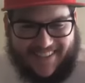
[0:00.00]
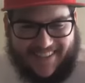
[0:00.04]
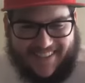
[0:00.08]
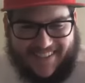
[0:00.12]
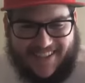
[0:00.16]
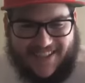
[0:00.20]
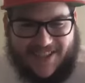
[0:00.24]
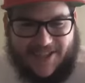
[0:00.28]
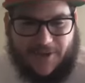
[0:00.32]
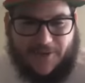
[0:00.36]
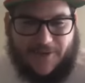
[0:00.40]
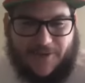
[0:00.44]

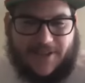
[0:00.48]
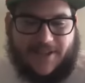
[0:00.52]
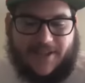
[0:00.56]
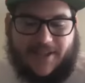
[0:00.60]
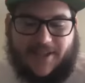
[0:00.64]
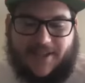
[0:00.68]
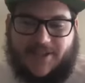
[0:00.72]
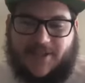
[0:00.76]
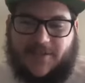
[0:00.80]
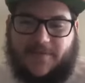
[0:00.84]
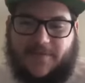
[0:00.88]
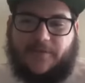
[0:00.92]
and so was
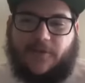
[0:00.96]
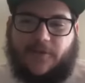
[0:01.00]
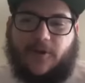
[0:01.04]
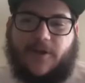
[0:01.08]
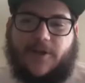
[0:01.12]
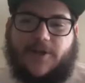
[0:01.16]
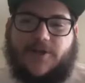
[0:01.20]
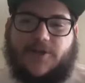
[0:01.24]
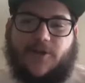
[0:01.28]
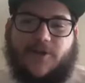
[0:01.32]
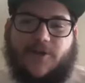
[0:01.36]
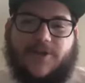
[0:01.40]
this
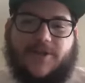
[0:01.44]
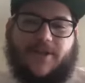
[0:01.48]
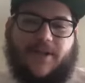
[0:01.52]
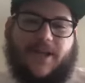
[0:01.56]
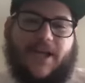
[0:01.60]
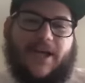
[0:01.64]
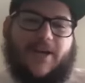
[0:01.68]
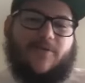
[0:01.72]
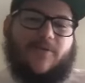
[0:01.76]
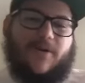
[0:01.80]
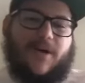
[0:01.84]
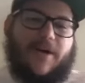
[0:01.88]
Florida Georgia
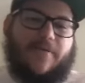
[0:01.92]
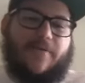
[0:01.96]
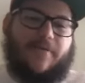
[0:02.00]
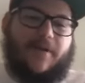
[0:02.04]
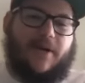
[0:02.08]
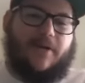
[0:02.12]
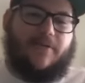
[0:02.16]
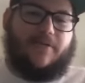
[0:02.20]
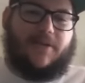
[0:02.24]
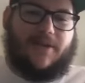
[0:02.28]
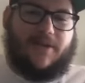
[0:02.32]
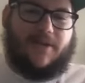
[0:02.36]
line one. I
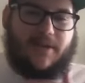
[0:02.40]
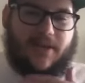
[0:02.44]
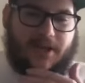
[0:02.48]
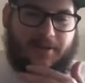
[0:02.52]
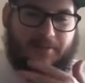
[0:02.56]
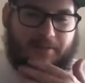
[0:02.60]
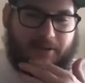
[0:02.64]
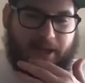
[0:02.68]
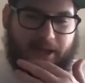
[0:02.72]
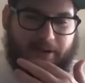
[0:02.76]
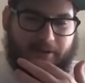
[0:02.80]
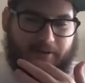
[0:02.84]
forgot what the name
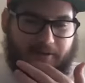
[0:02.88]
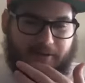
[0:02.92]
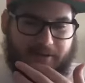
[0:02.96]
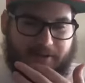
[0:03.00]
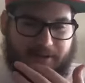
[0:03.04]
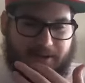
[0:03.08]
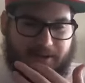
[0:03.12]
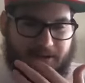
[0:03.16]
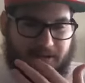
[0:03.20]
of that one was though.